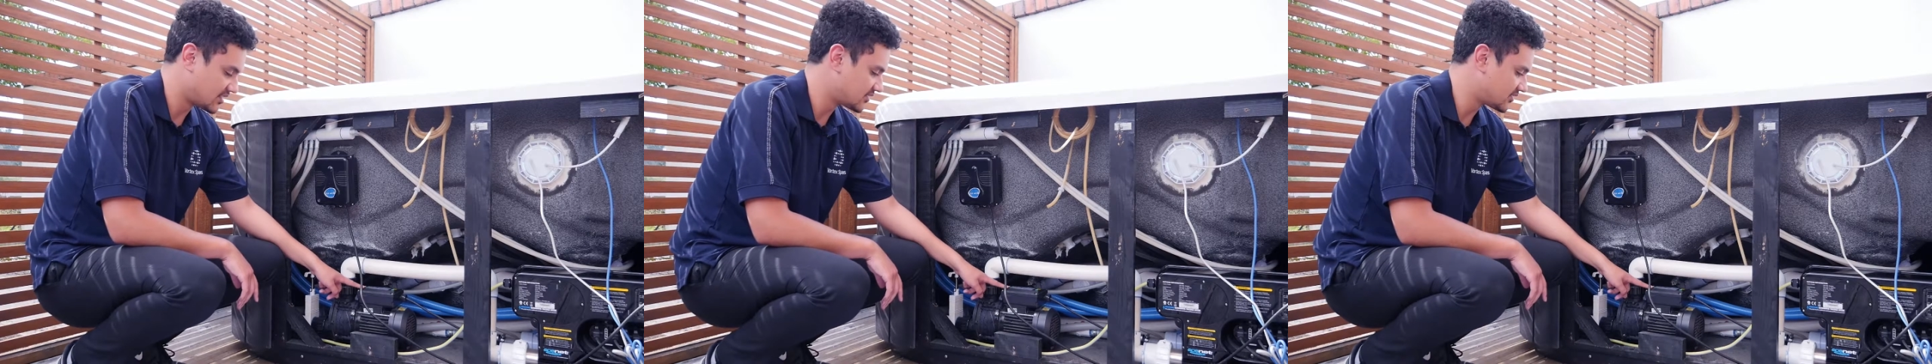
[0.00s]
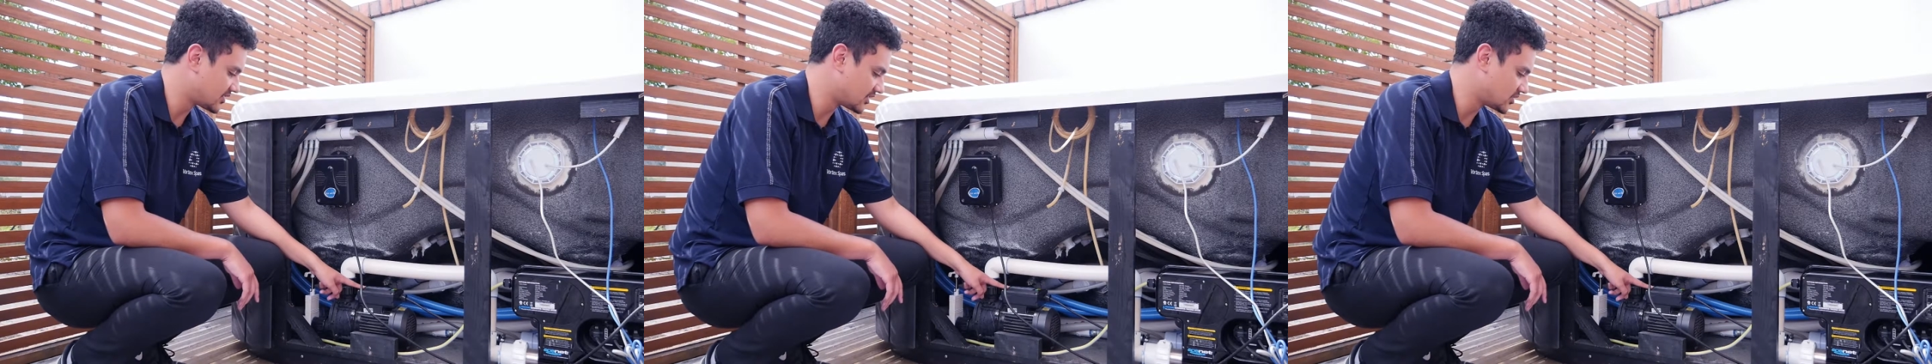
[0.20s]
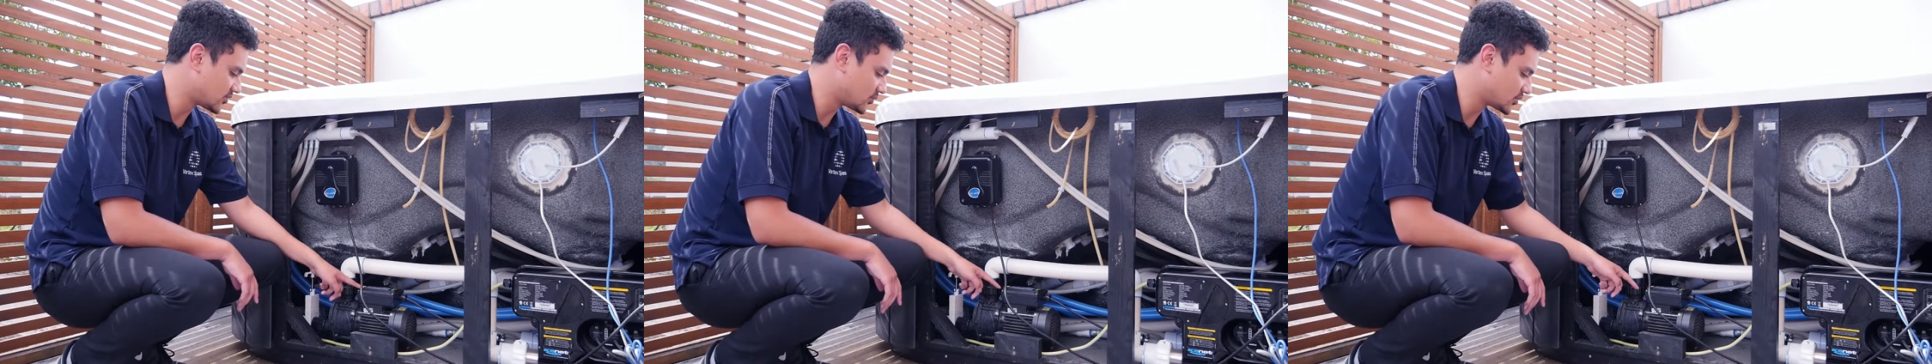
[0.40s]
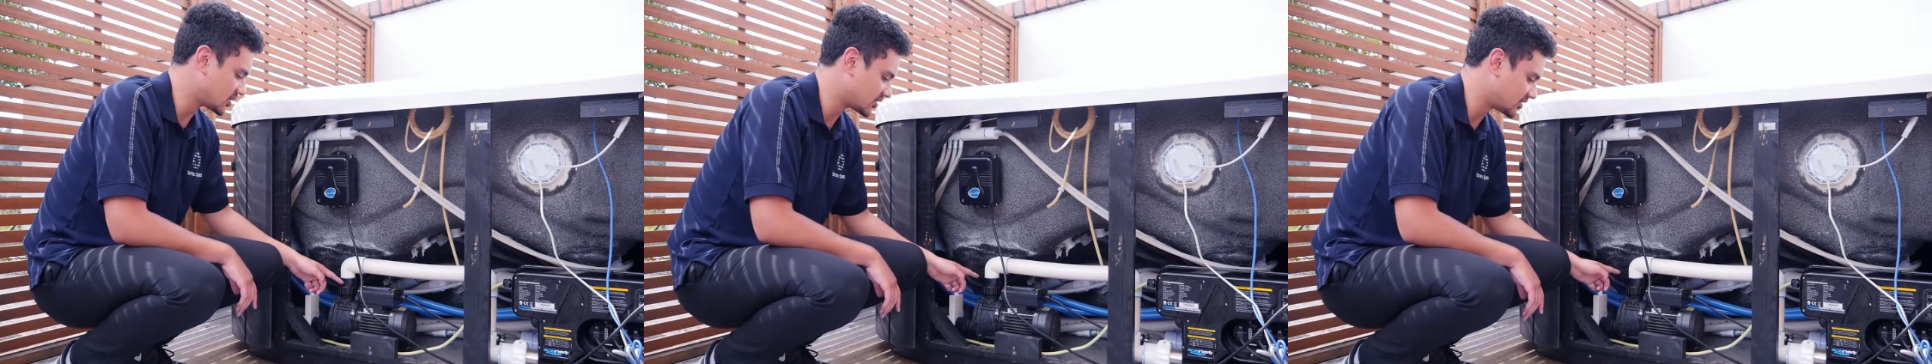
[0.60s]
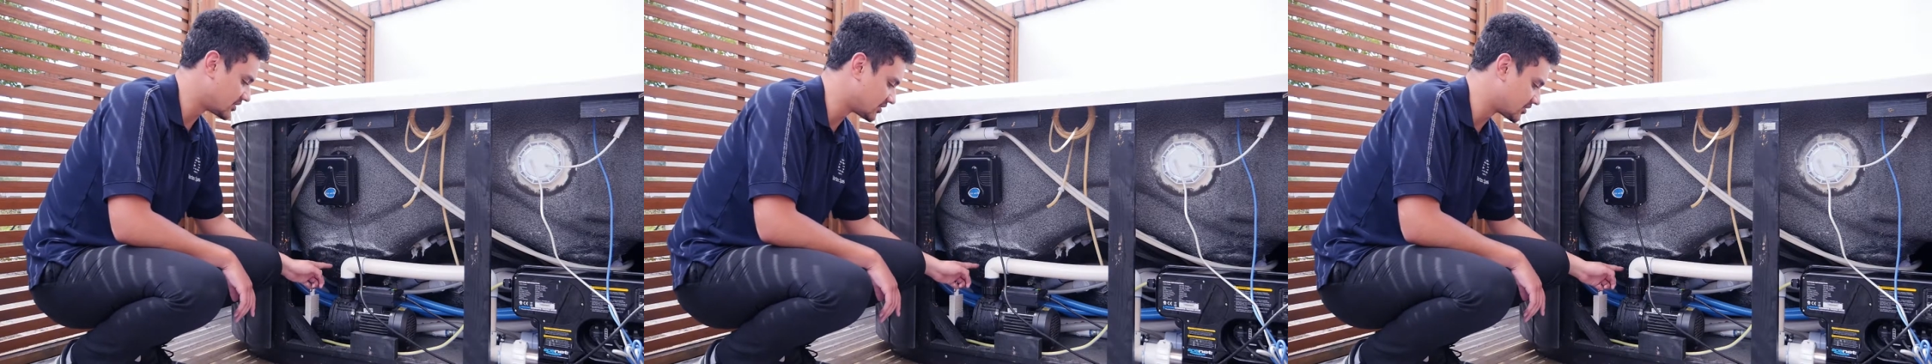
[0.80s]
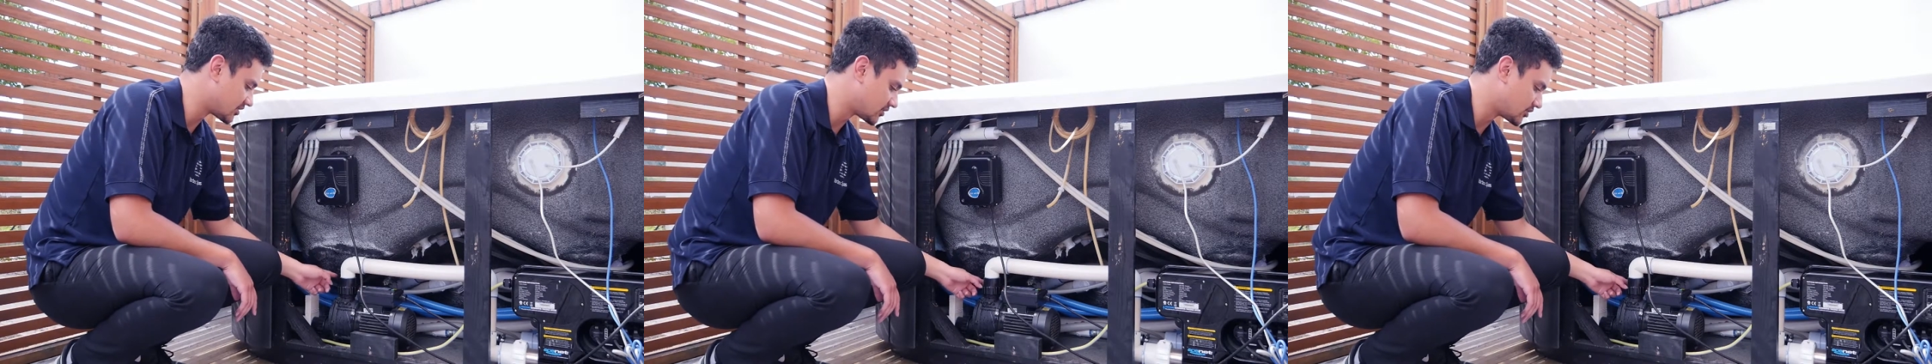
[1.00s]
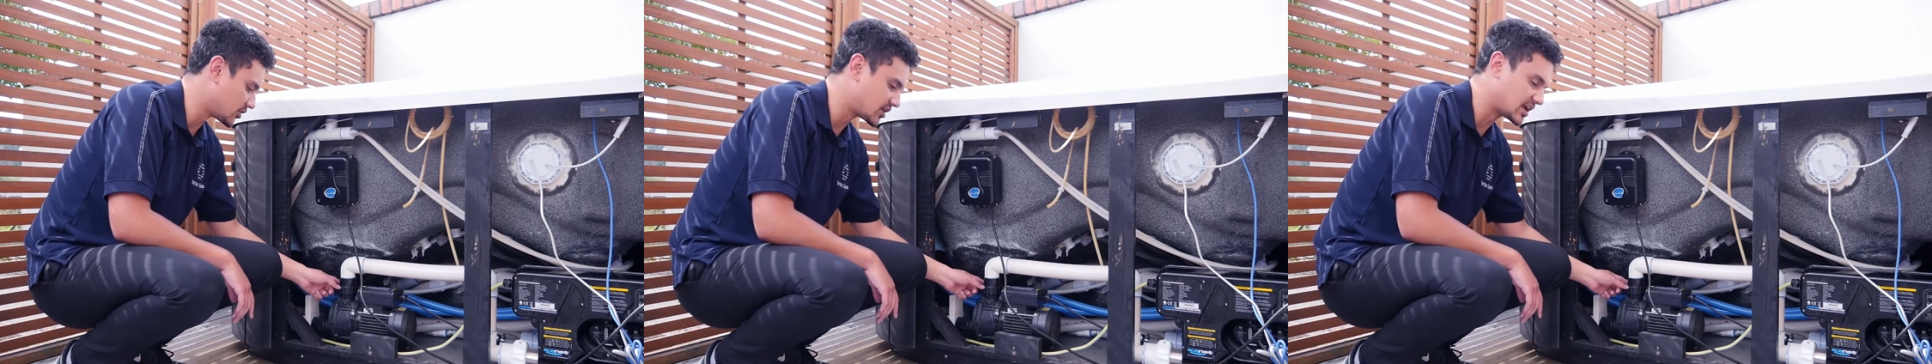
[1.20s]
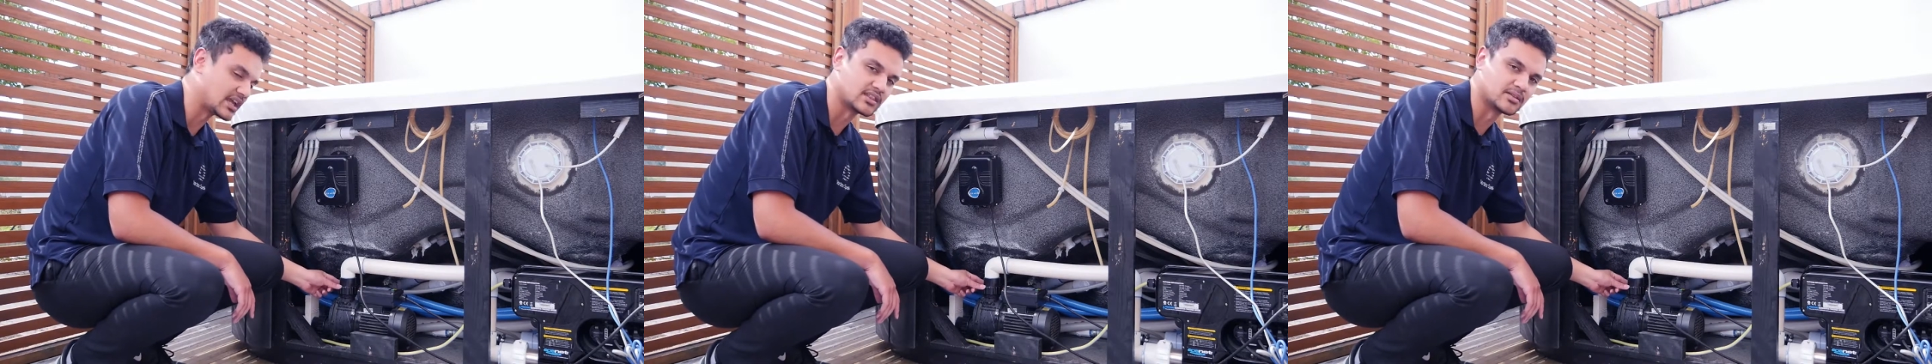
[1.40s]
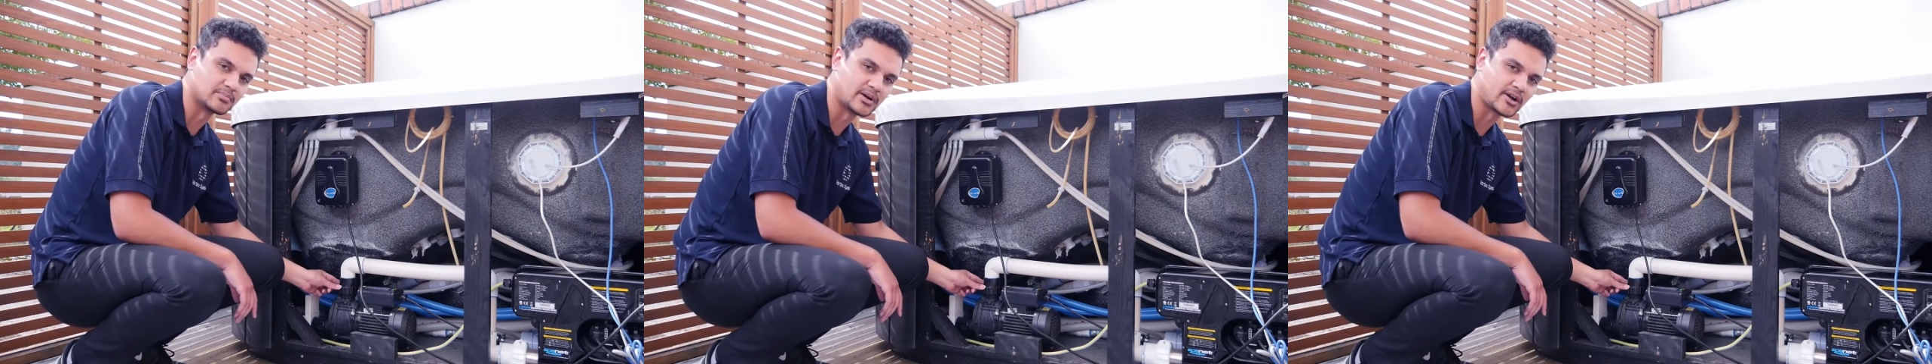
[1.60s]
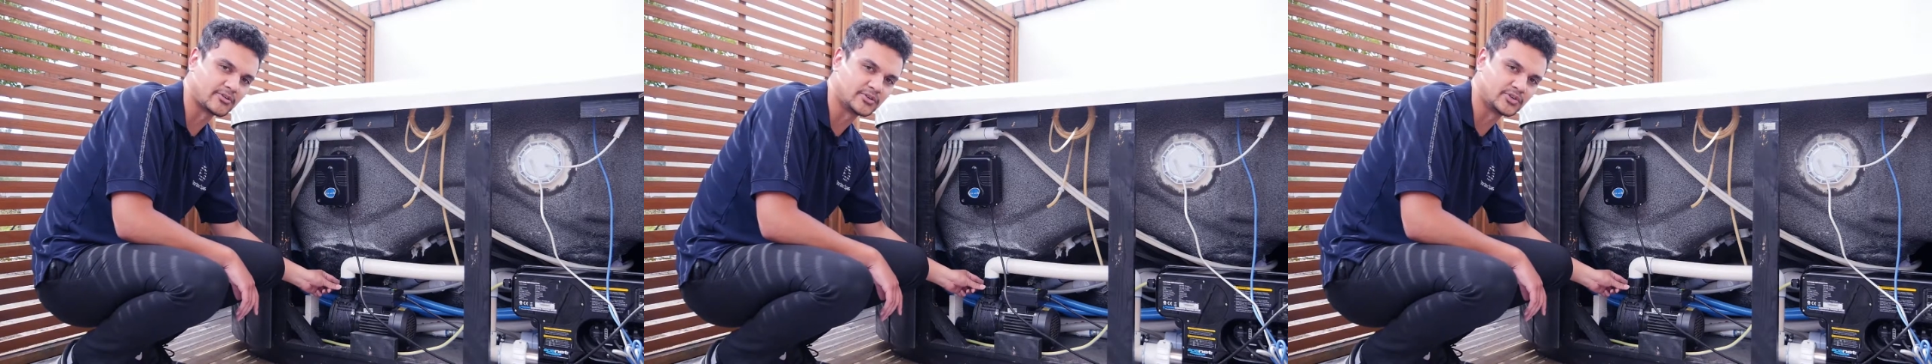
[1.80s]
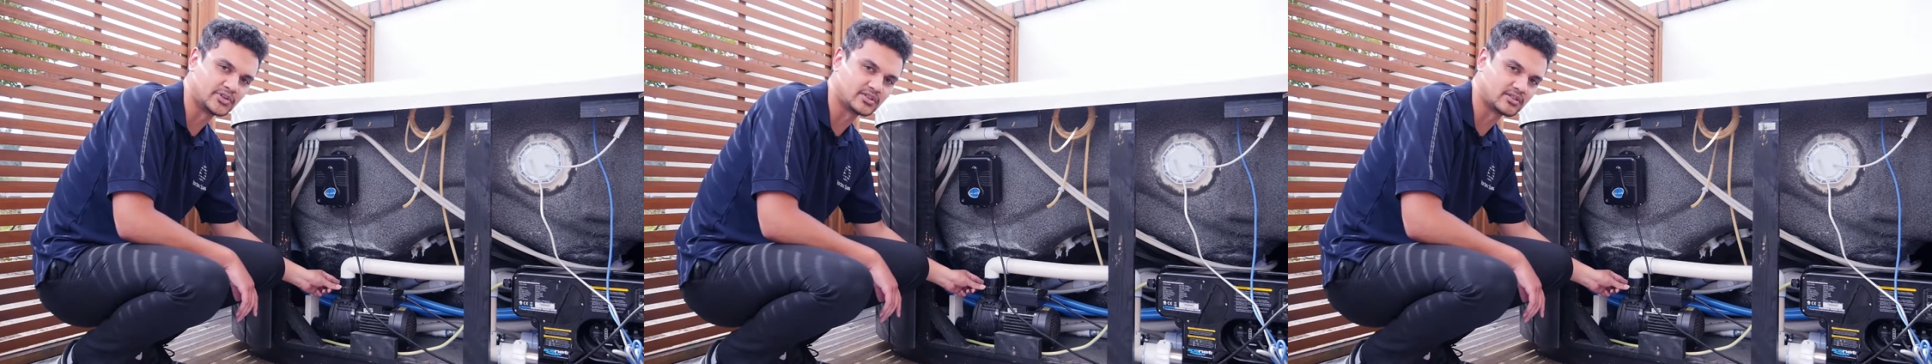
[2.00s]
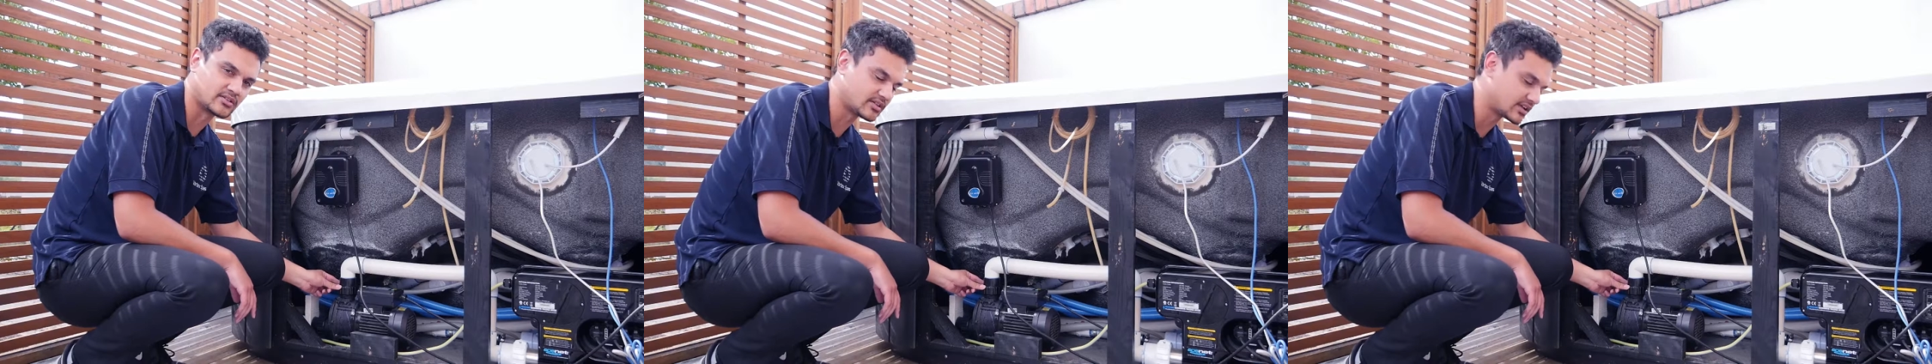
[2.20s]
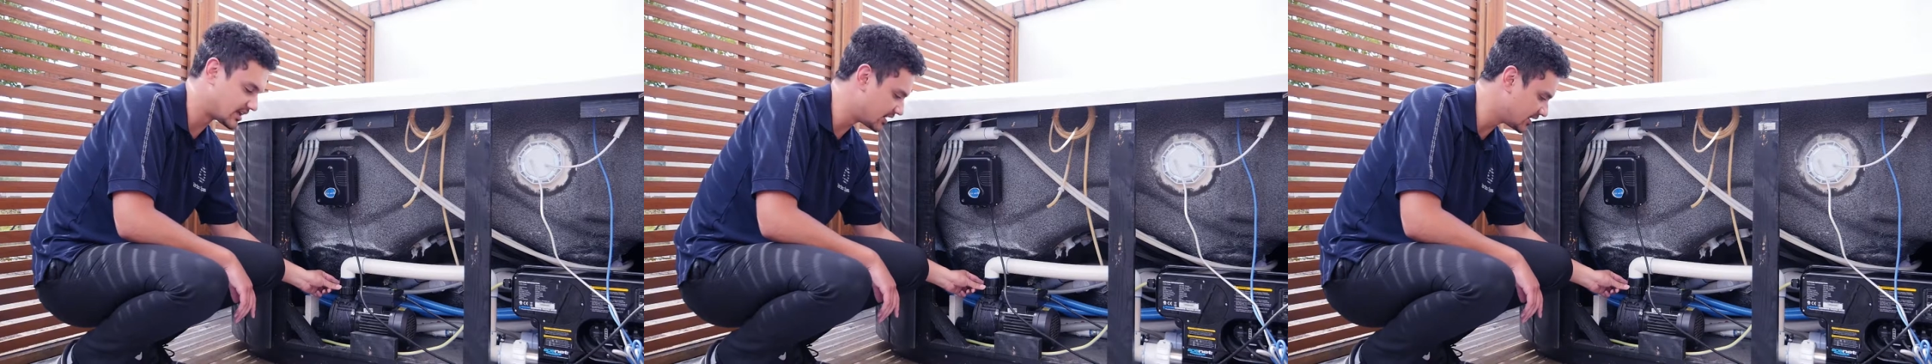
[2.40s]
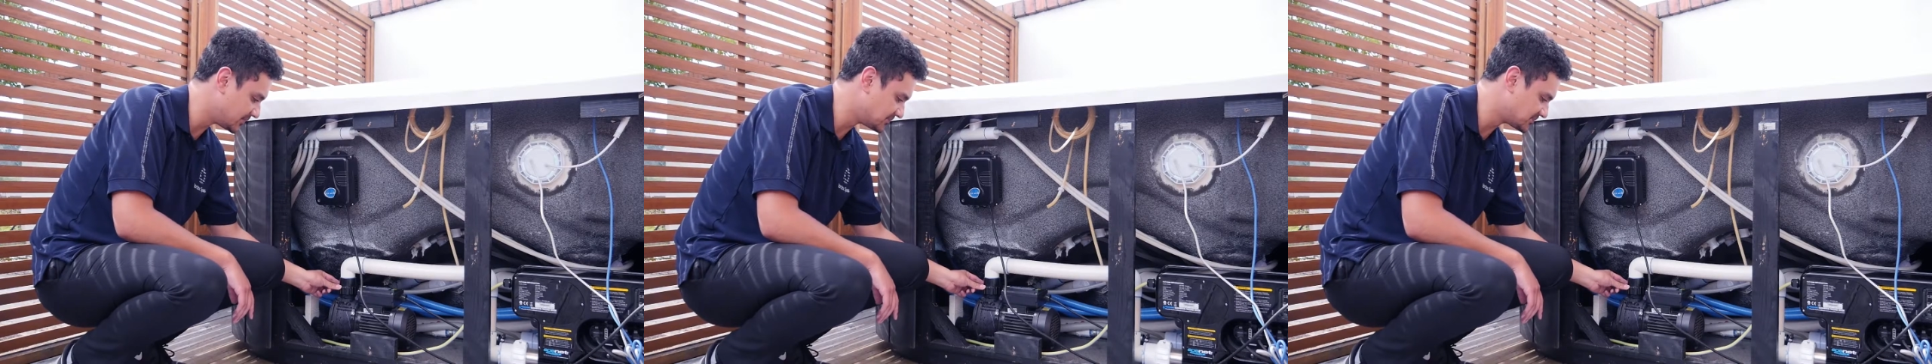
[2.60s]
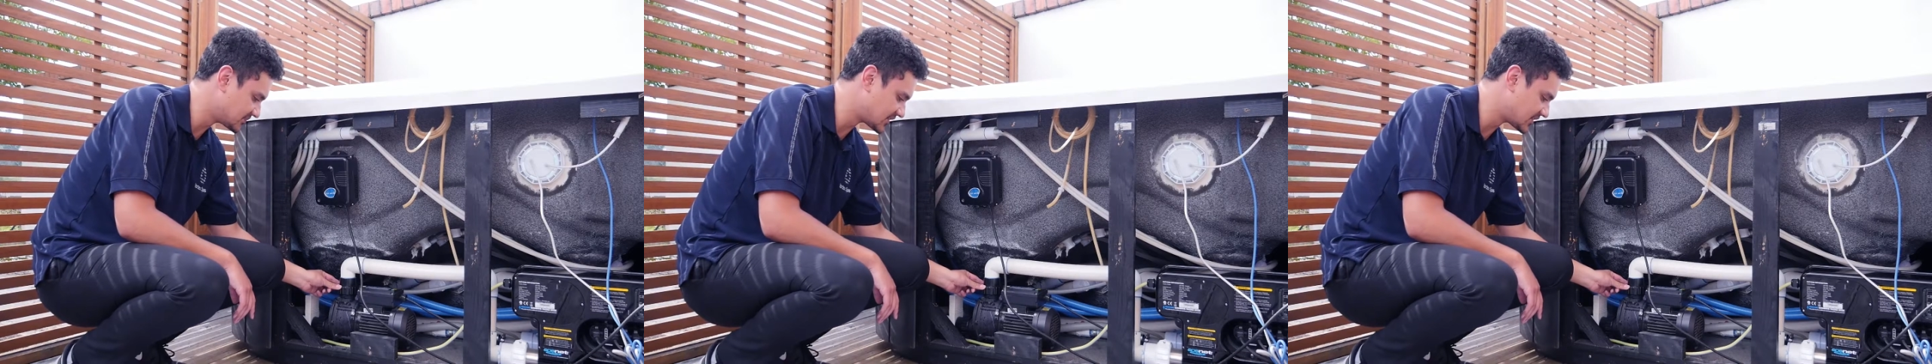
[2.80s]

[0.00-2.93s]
Then we're going to locate the bearing in here